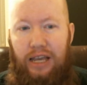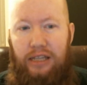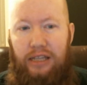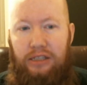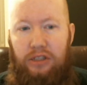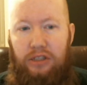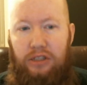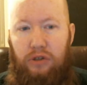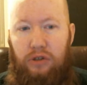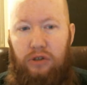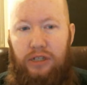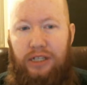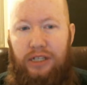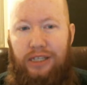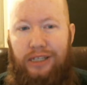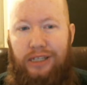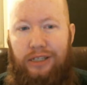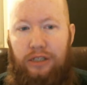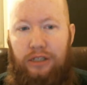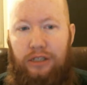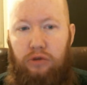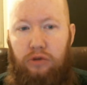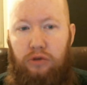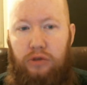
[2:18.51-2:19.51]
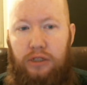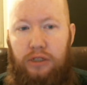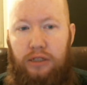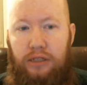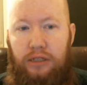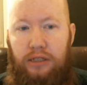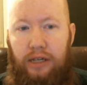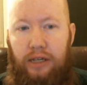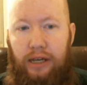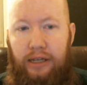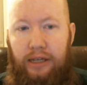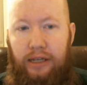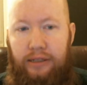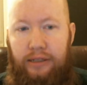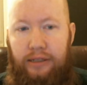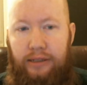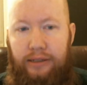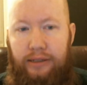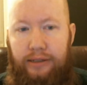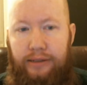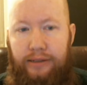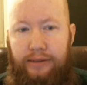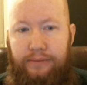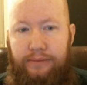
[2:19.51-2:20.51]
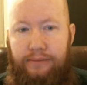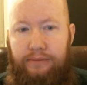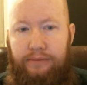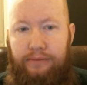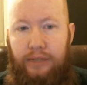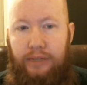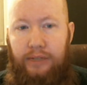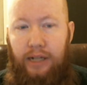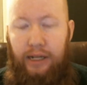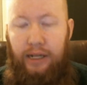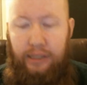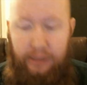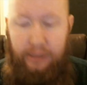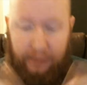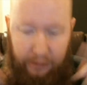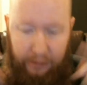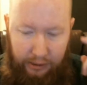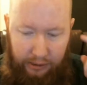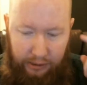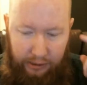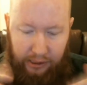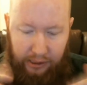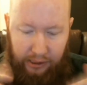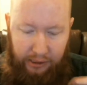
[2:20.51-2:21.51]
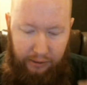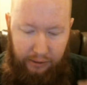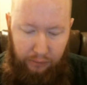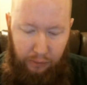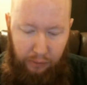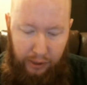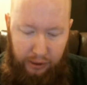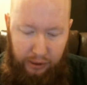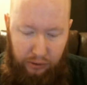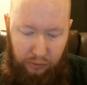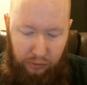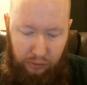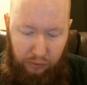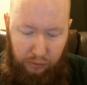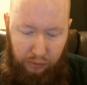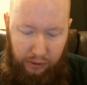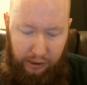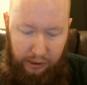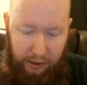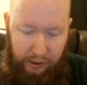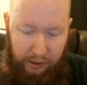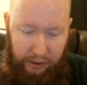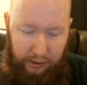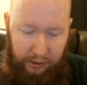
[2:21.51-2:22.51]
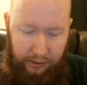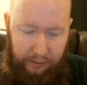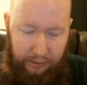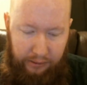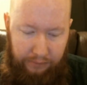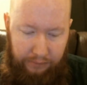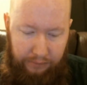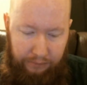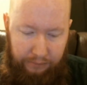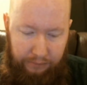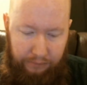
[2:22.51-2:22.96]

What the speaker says: So anything you can like there's like a way to